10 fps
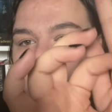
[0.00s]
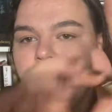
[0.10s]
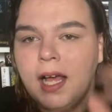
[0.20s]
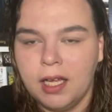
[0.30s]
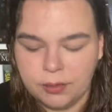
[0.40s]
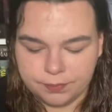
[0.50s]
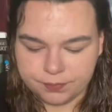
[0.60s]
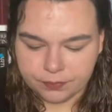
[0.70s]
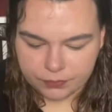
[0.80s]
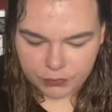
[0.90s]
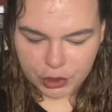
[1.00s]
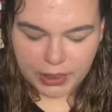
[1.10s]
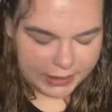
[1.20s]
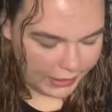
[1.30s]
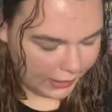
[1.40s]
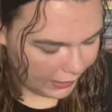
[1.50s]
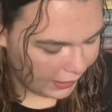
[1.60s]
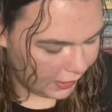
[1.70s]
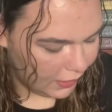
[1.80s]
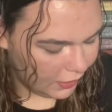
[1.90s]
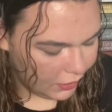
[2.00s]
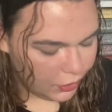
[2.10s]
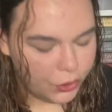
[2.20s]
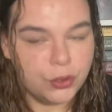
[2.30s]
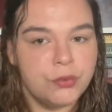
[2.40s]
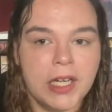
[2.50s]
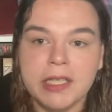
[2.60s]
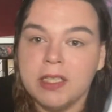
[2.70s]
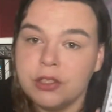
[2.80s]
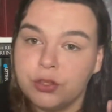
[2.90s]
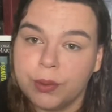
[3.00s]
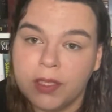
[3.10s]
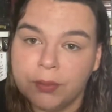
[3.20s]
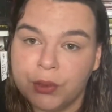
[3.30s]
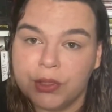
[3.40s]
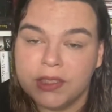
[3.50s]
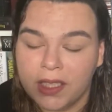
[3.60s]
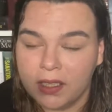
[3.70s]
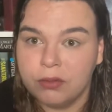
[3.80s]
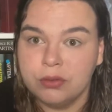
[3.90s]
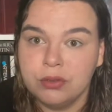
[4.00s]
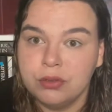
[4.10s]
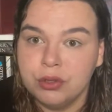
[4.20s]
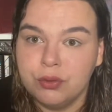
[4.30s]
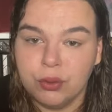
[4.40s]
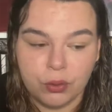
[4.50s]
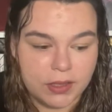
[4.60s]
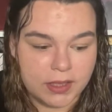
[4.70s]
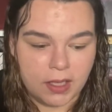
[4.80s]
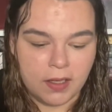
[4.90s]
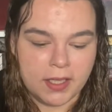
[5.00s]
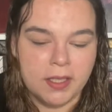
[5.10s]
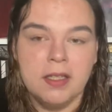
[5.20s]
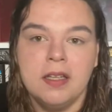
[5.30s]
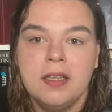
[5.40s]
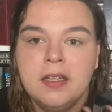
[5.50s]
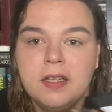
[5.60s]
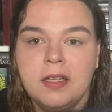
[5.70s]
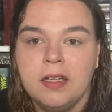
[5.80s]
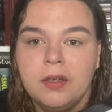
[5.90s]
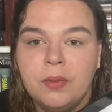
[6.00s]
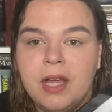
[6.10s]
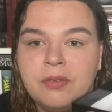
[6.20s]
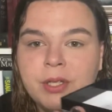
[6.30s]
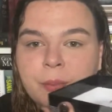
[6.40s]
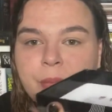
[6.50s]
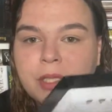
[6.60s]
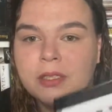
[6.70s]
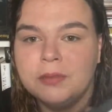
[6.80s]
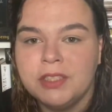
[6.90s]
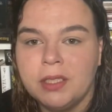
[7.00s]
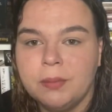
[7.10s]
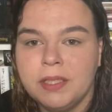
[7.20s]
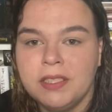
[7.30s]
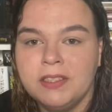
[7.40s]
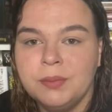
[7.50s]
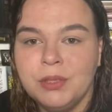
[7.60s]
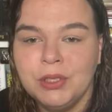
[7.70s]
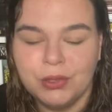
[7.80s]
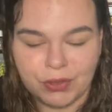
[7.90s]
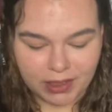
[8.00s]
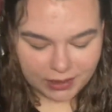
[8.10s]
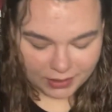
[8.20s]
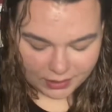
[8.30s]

Um, so I take it, you write 20 books down, you roll the die, whatever number comes up is the book you read.